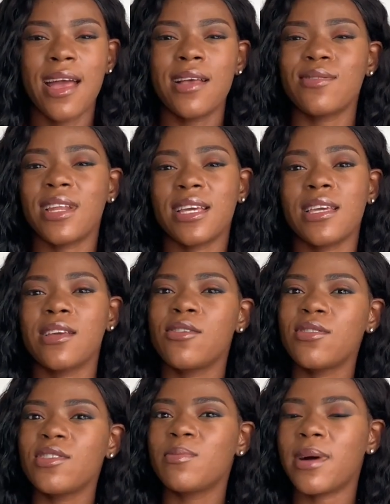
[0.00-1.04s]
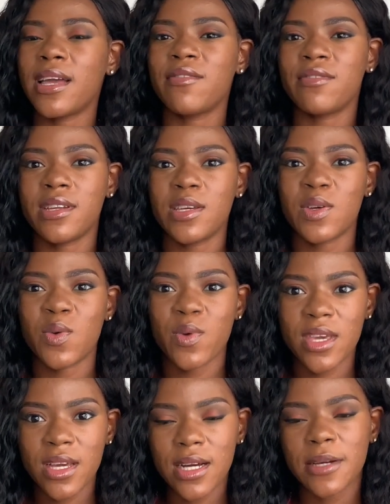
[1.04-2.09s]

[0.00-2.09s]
So like it goes by really quick.